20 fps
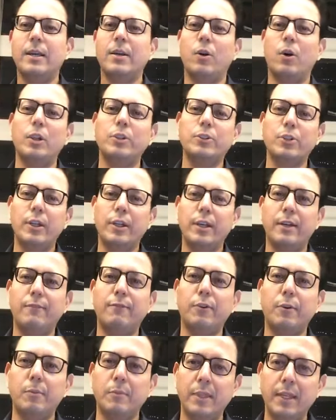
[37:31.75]
Also learn
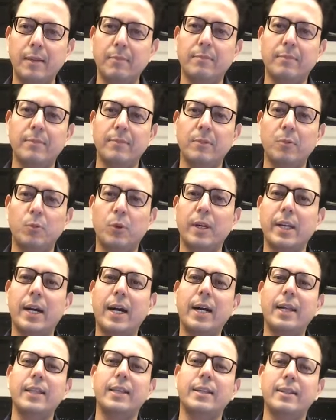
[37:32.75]
from them. What
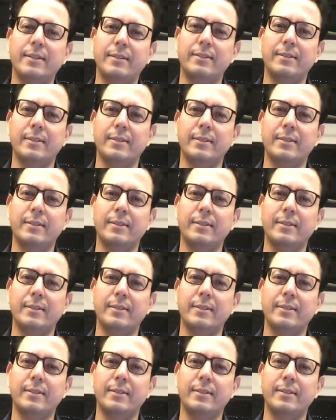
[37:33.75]
are their